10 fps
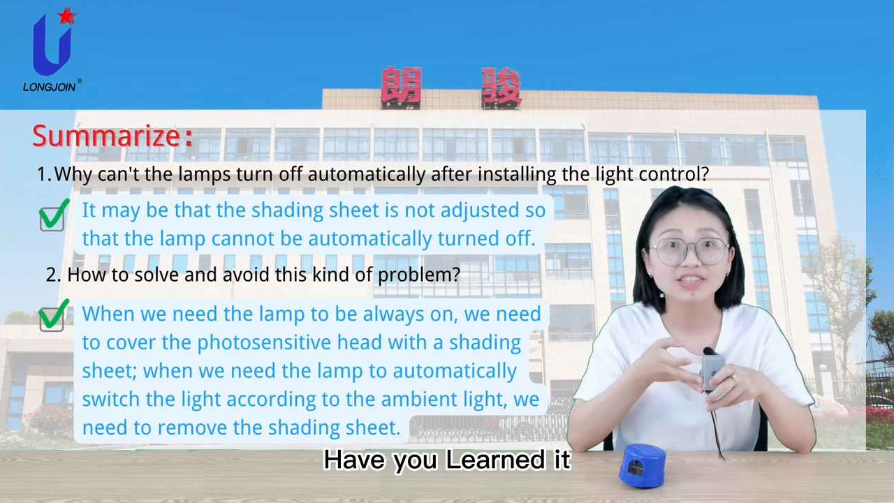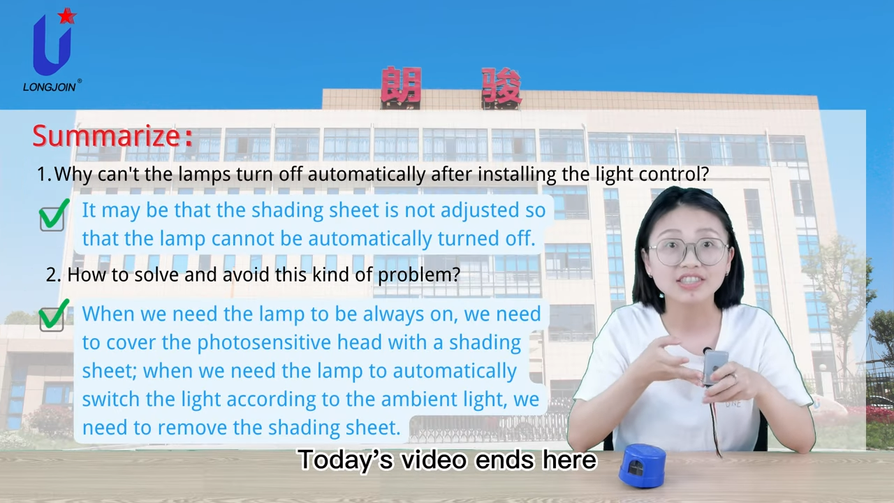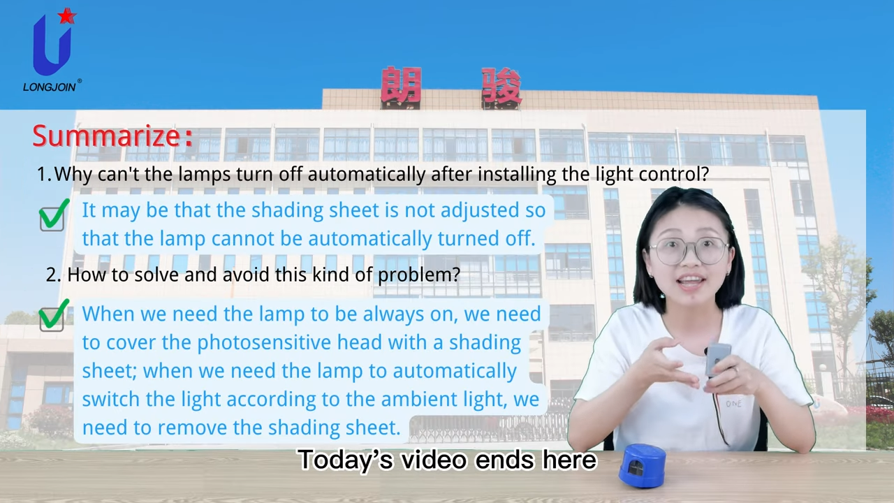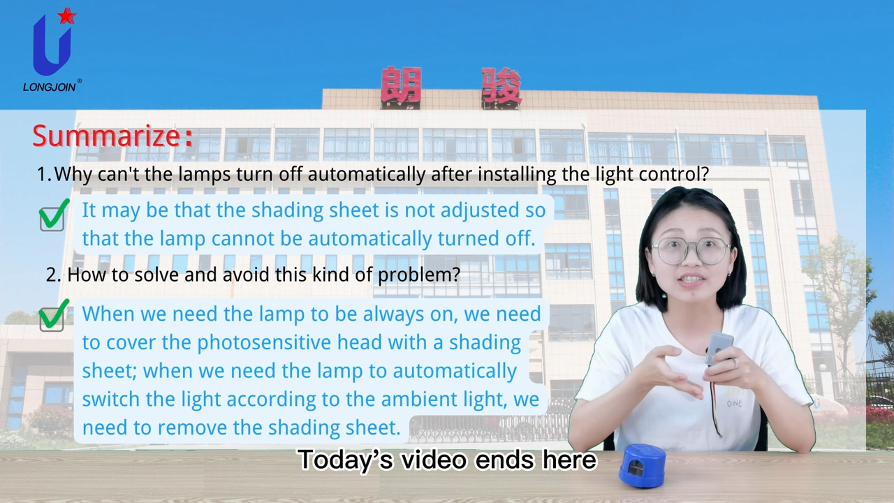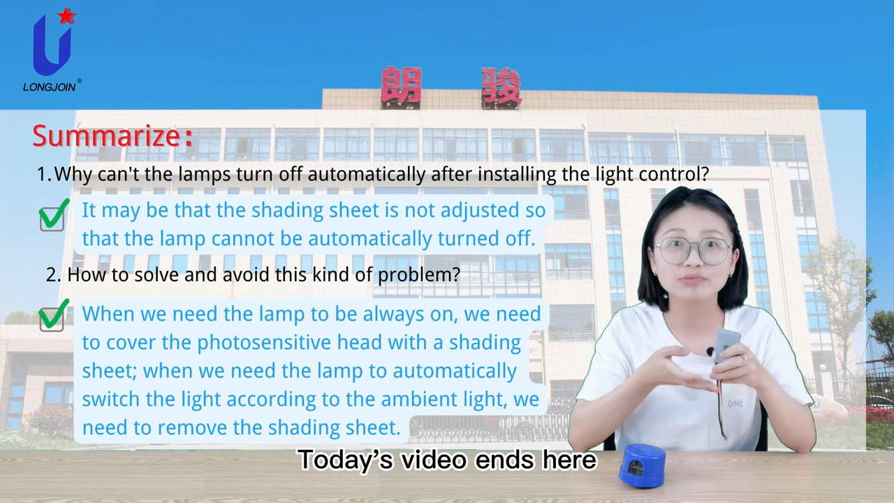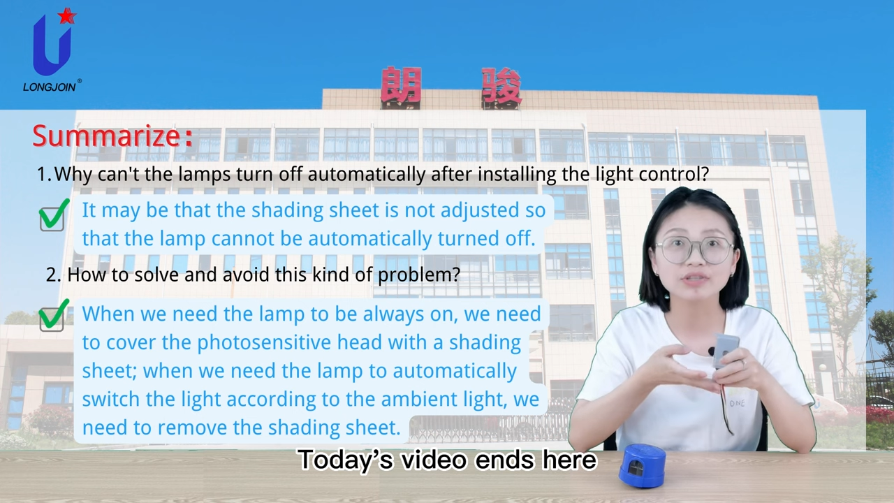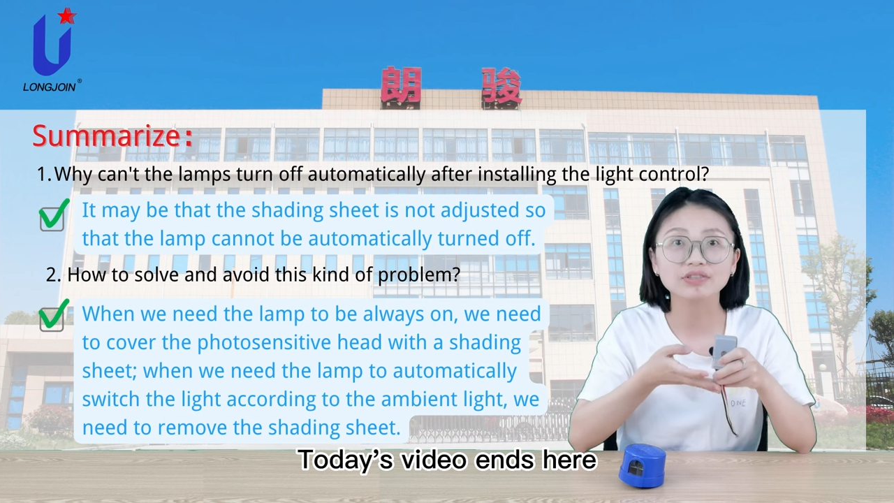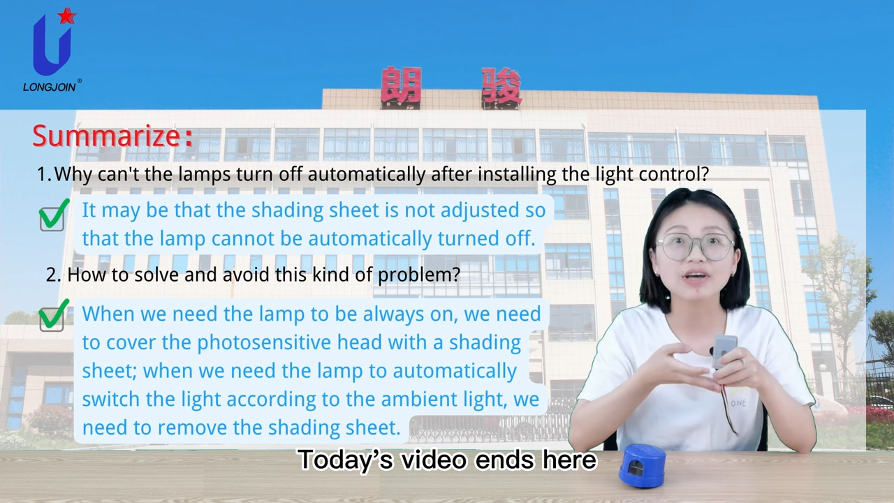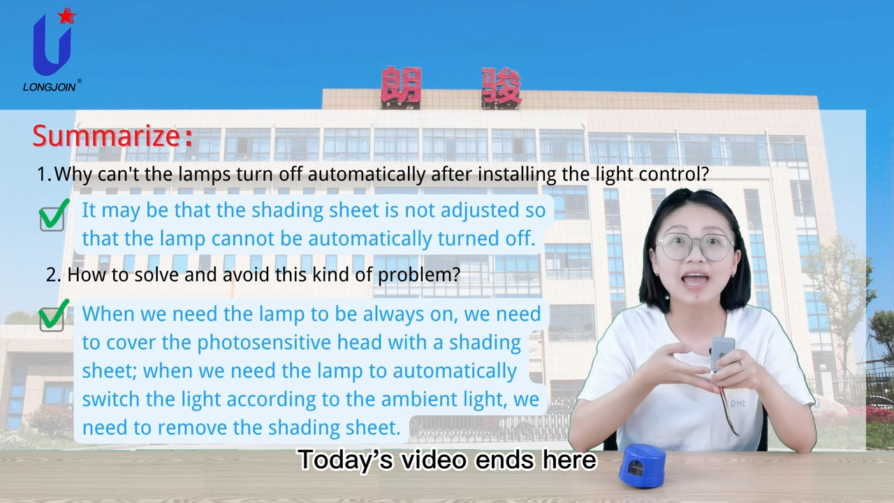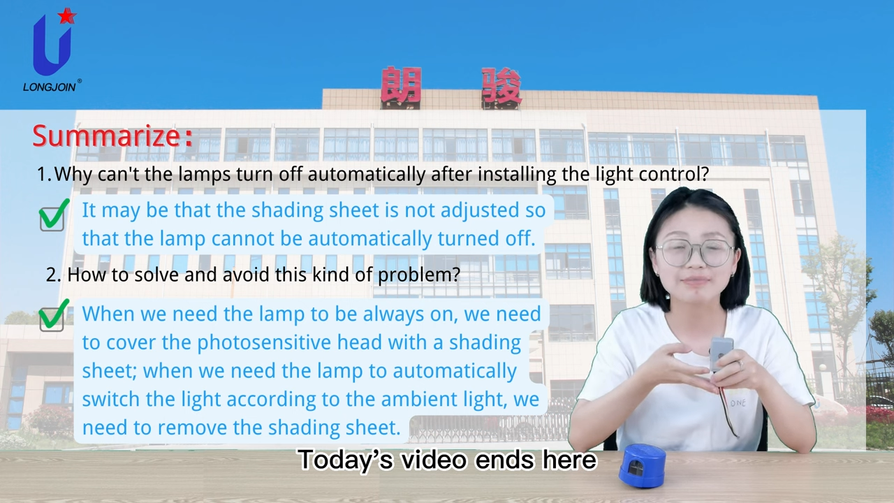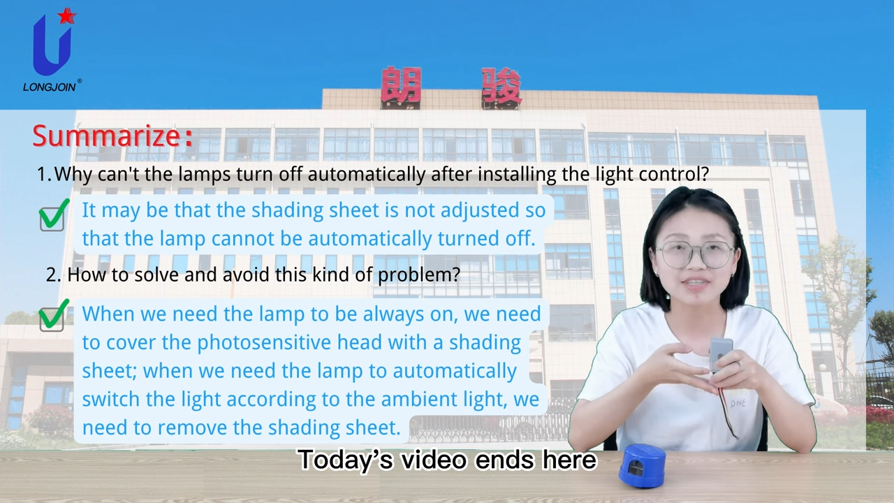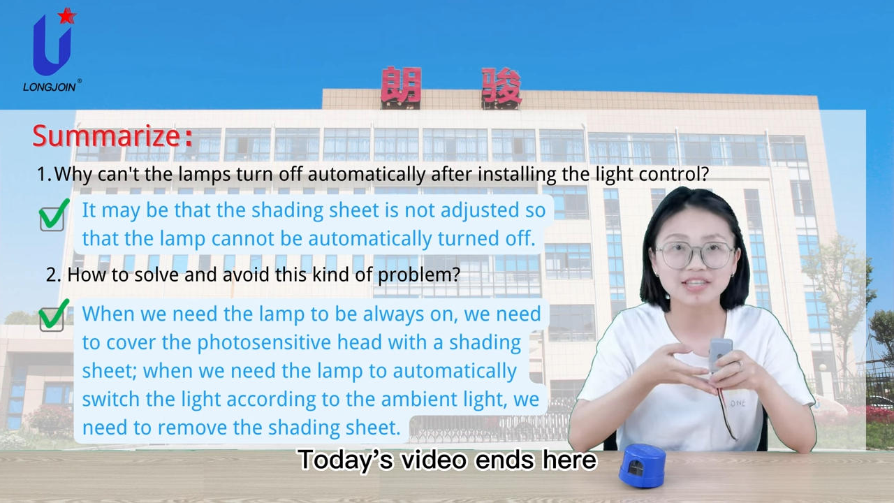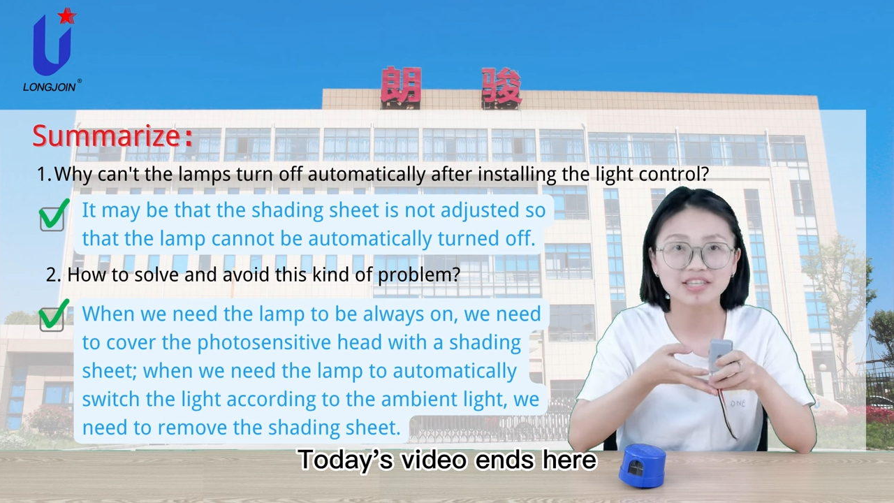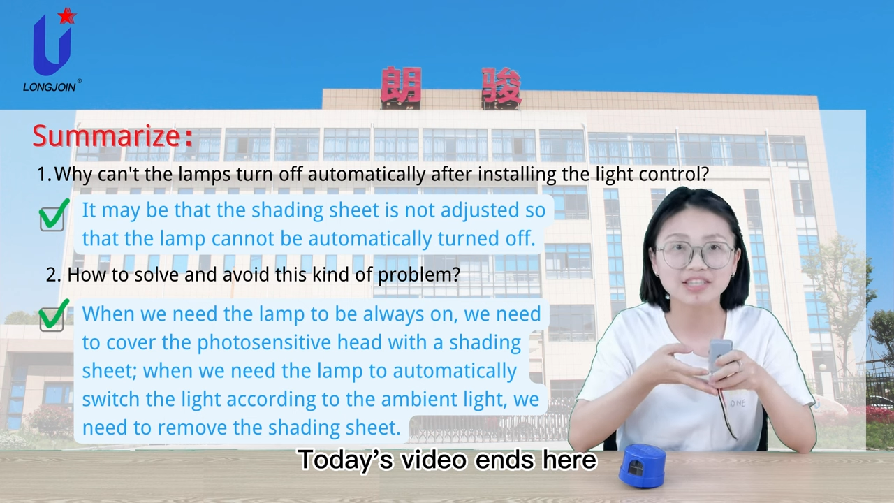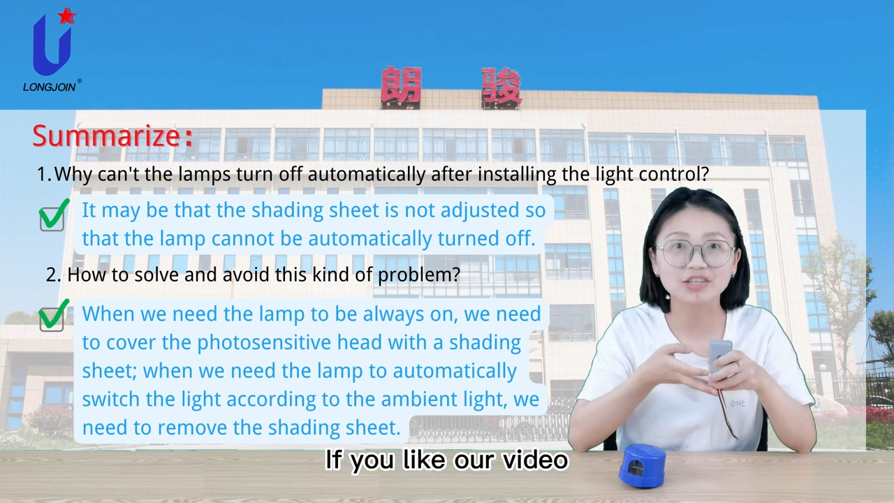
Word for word: Today's video ends here.